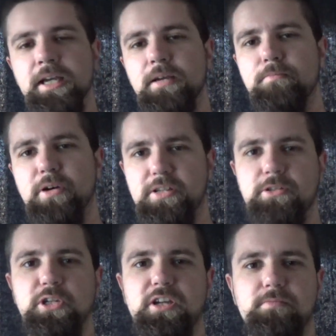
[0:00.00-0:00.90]
by the
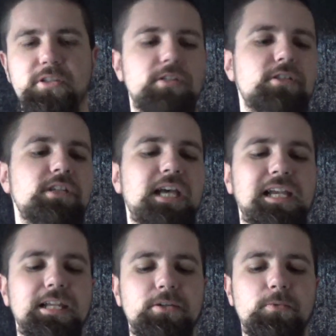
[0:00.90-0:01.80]
Germans at the tail
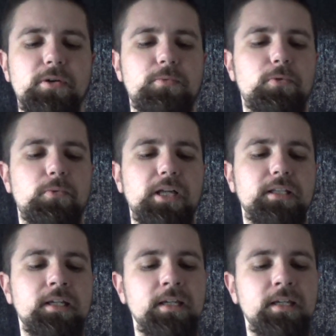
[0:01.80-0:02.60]
end of World War I.